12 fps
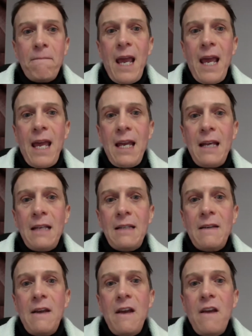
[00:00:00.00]
And
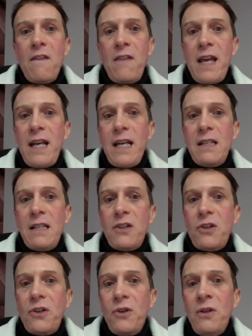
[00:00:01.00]
that is the
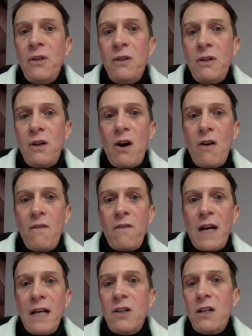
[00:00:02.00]
kernel of
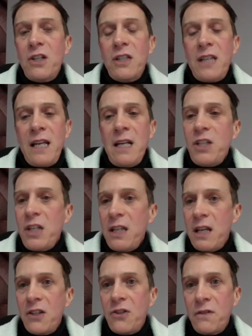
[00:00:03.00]
unconscious energy
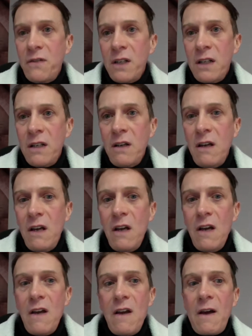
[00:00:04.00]
that's driven
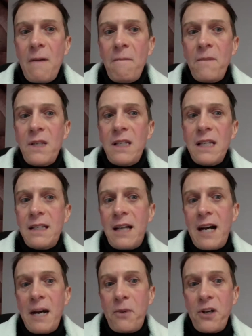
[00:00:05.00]
this
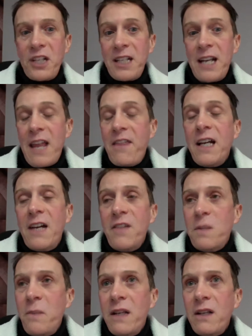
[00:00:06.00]
entire project. And I think I've
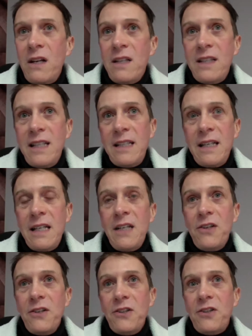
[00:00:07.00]
spent the last 16
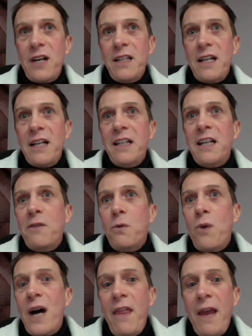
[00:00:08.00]
years trying to uncover
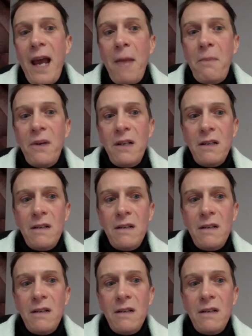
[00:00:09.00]
why that happened.